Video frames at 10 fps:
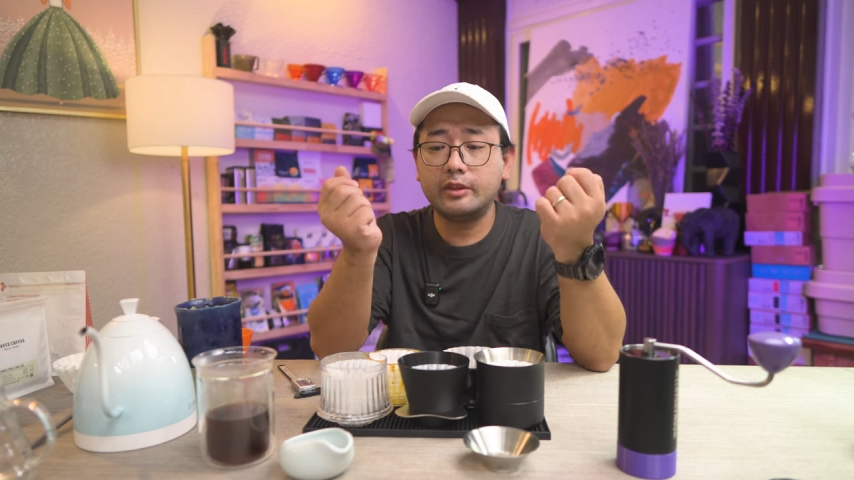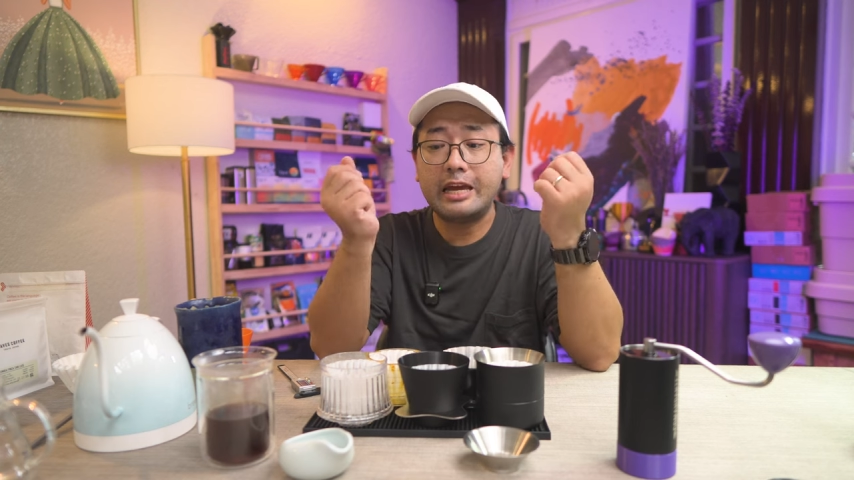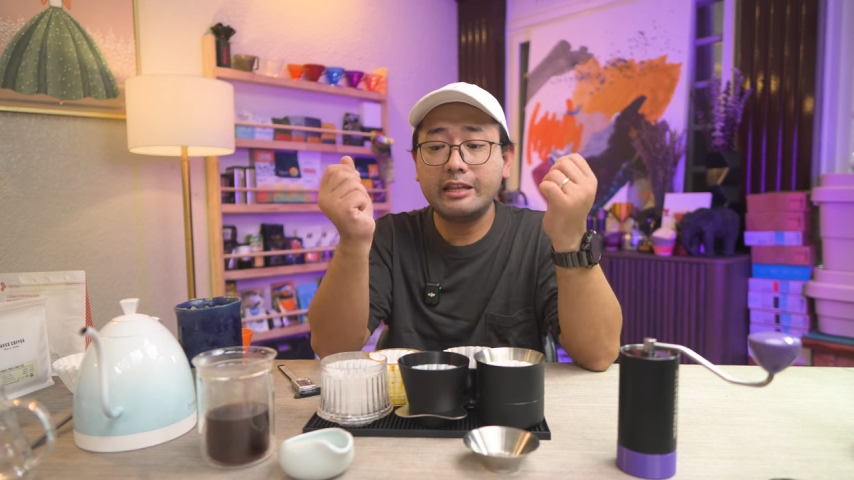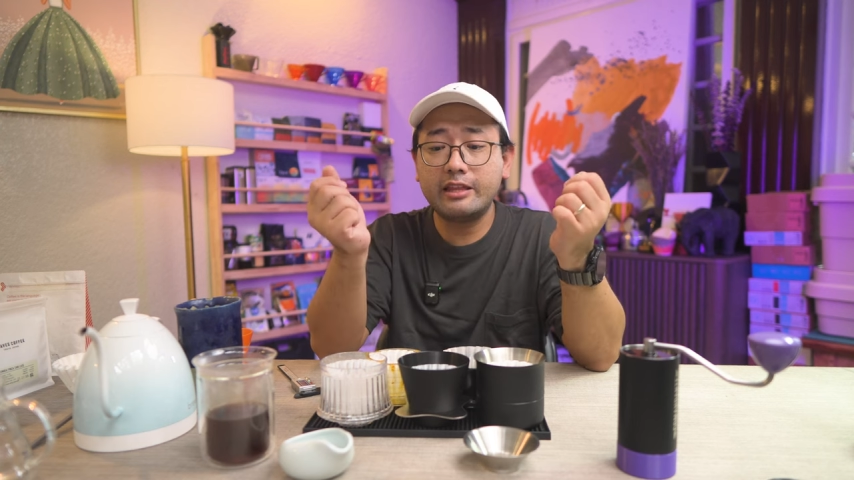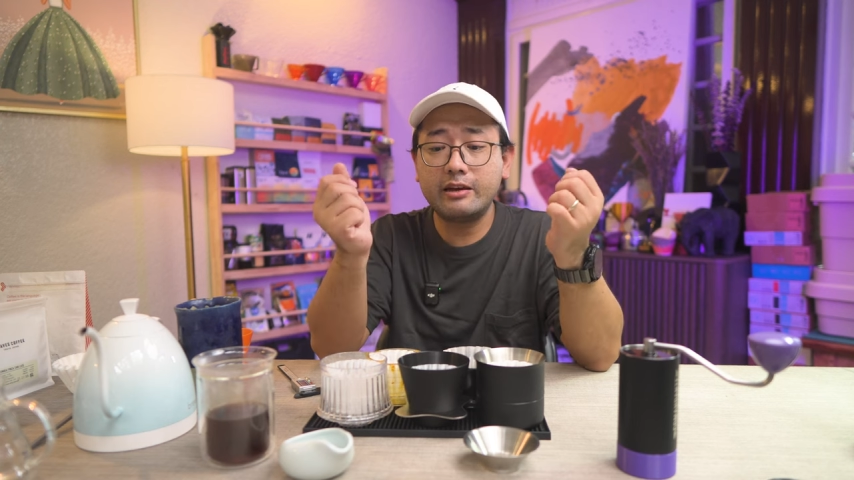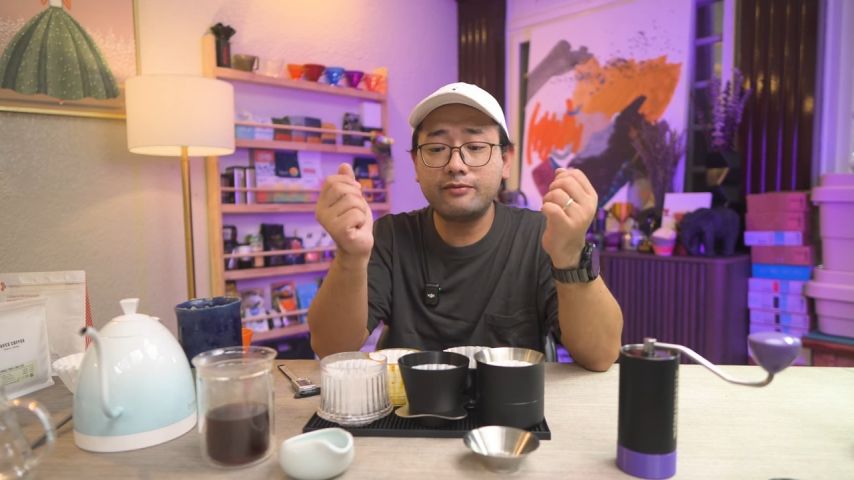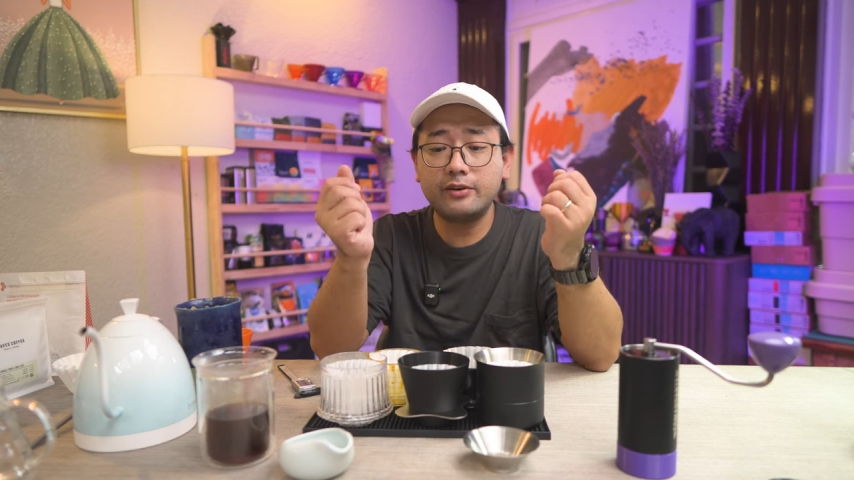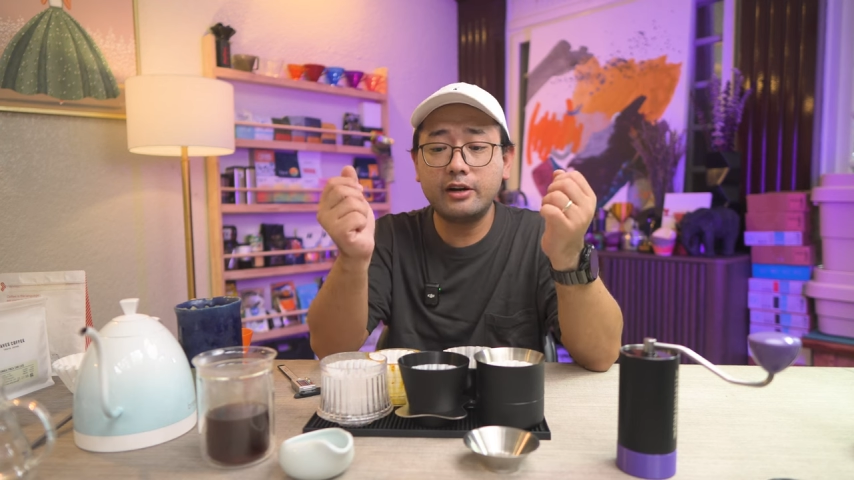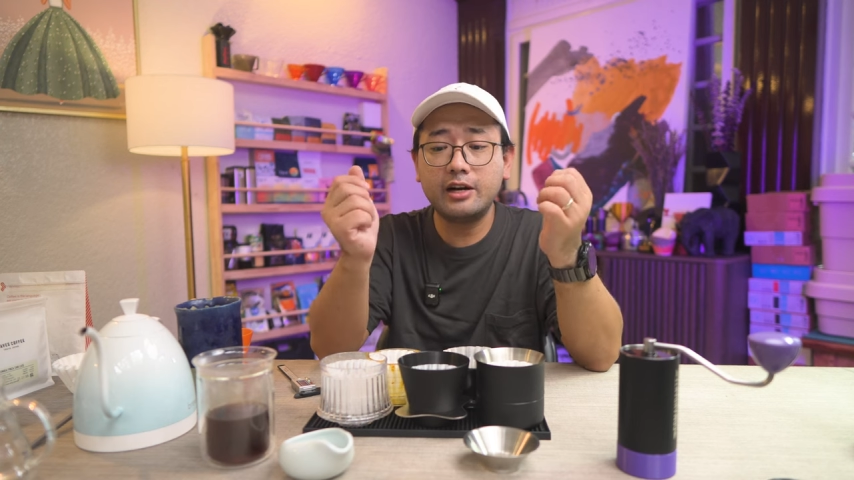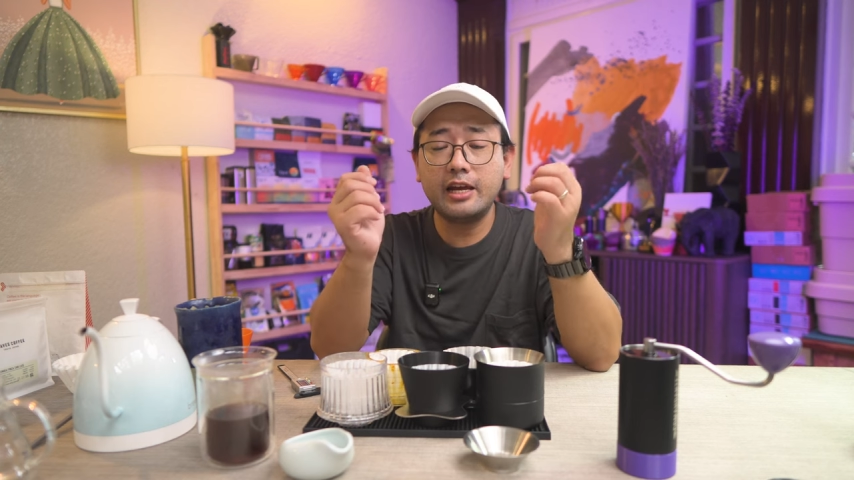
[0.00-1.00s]
they
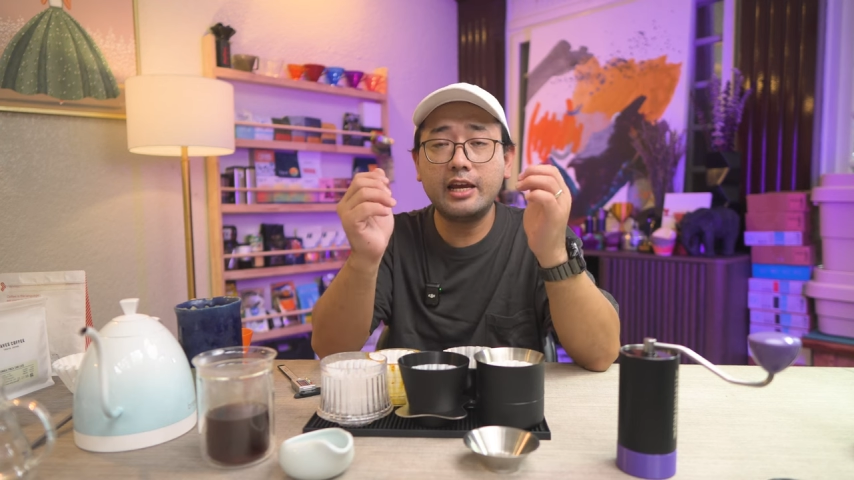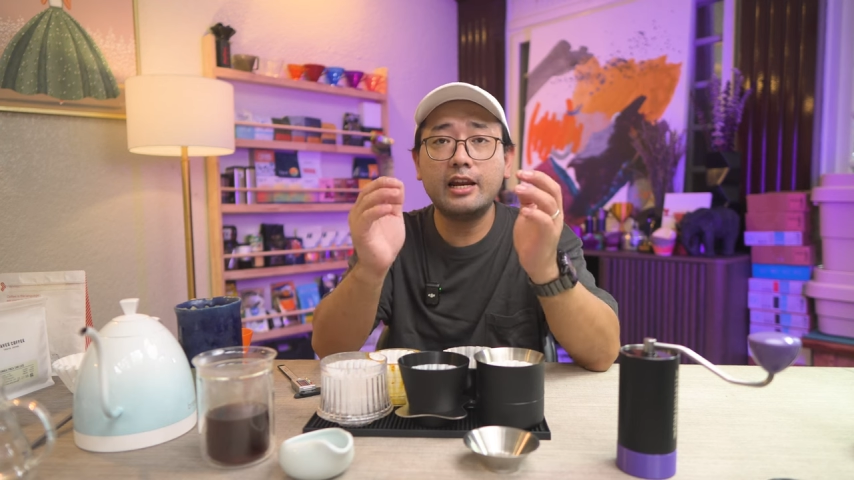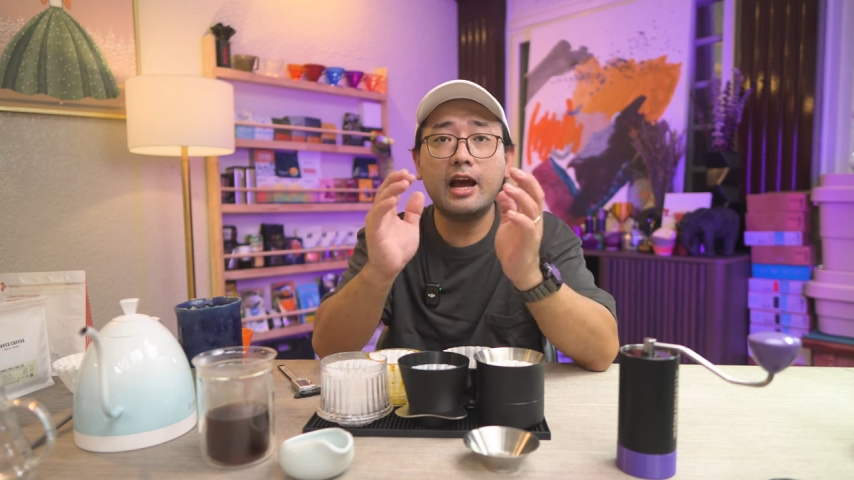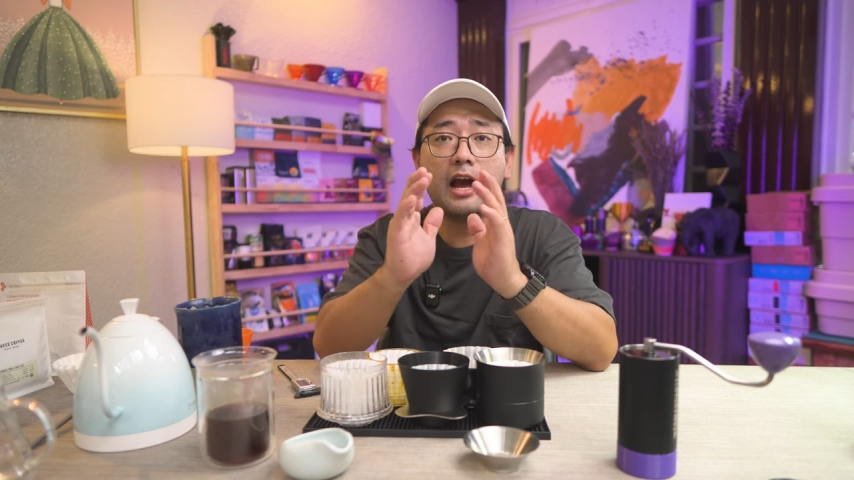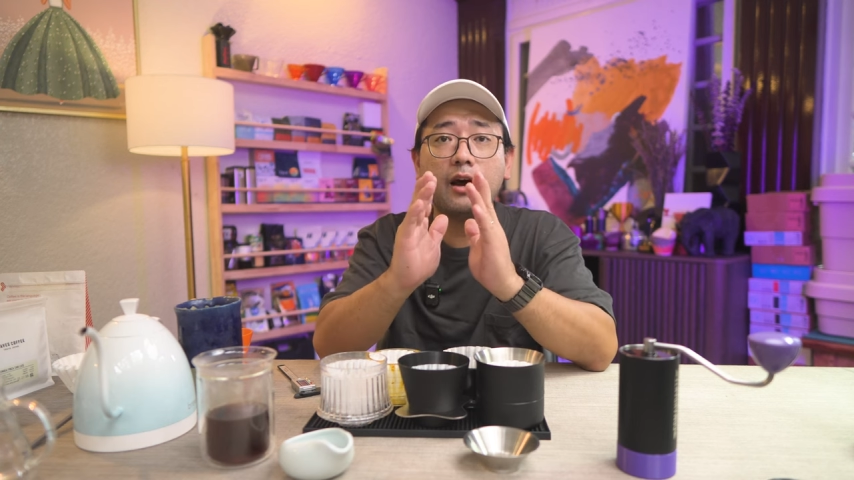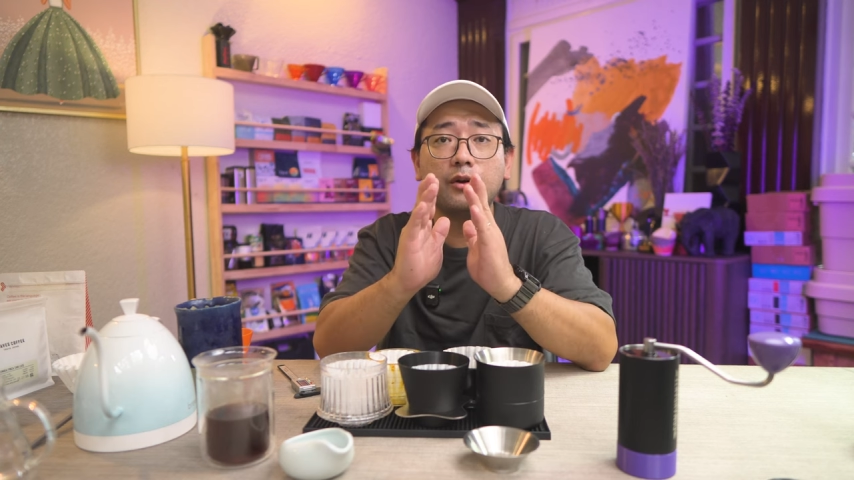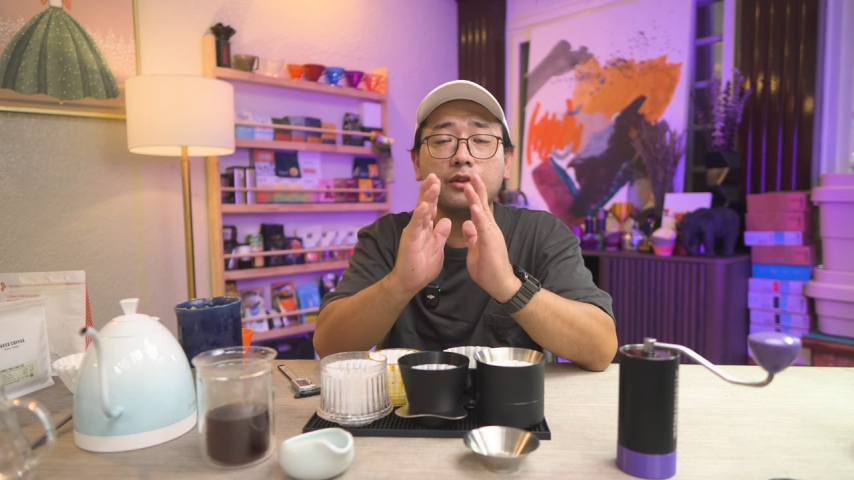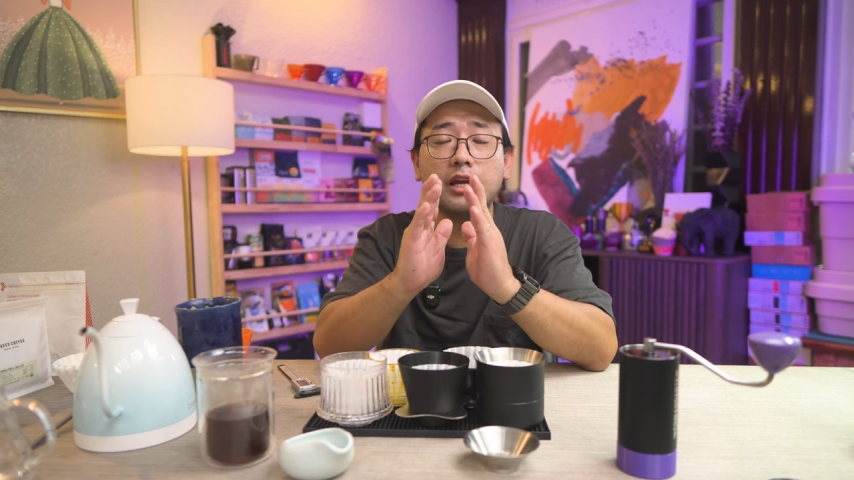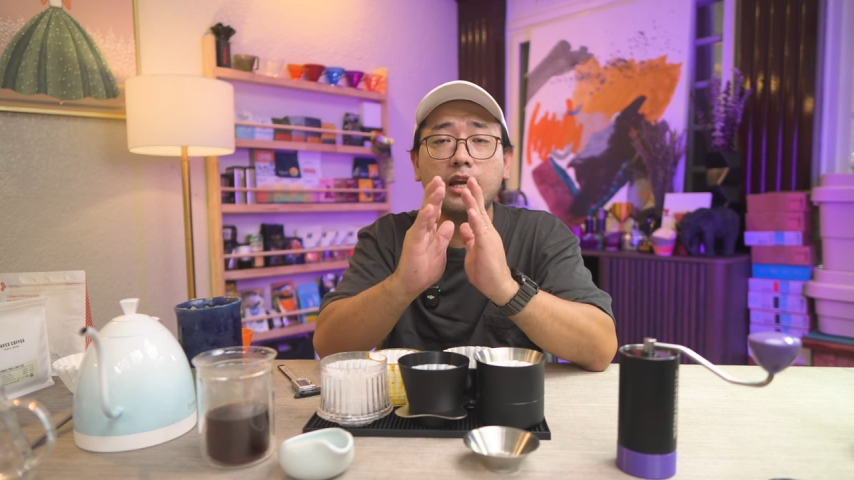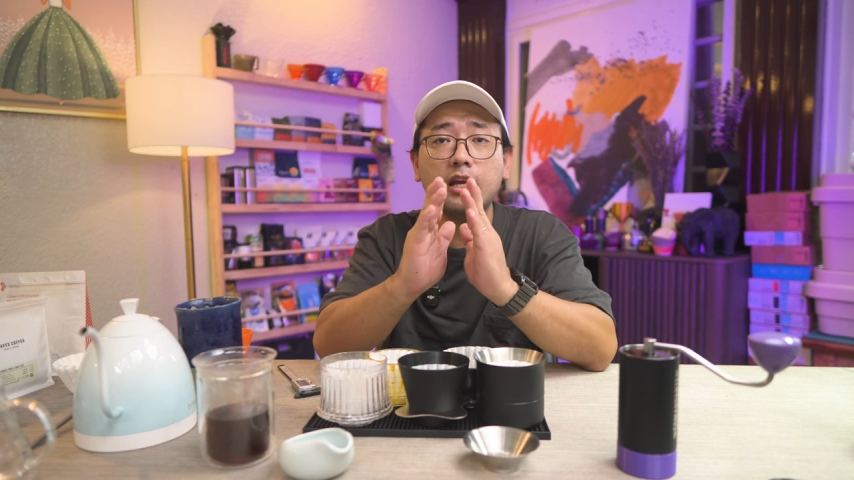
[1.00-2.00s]
differ in how
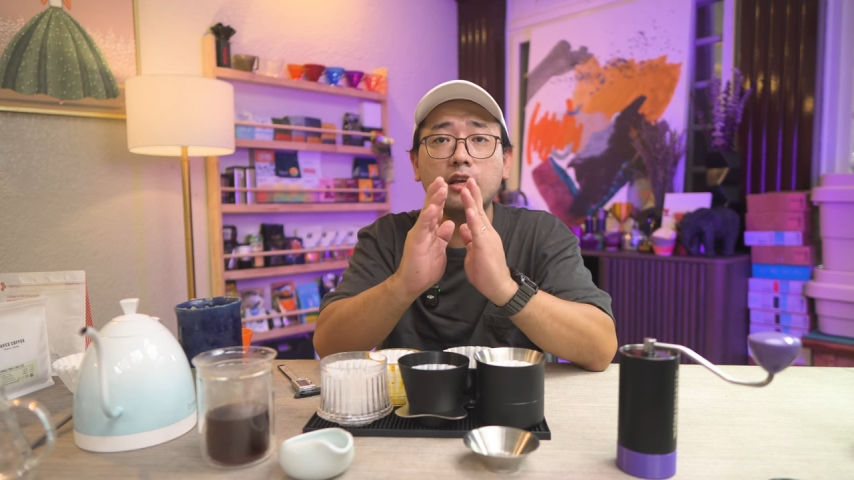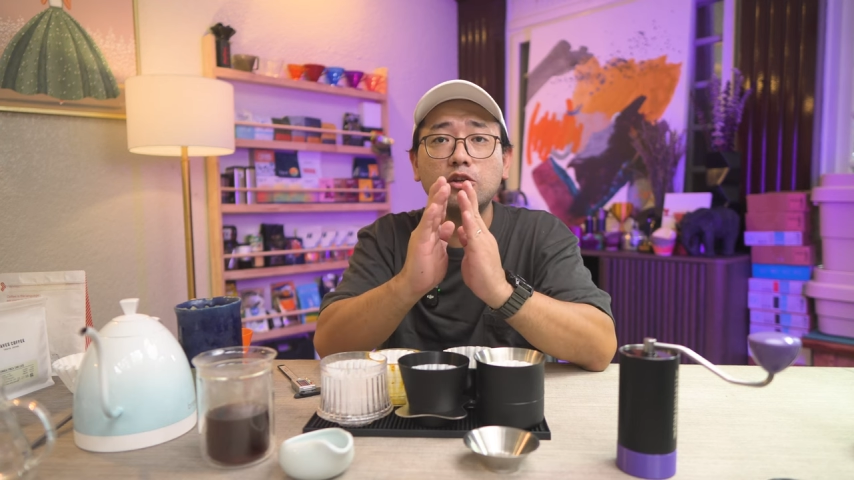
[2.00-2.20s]
they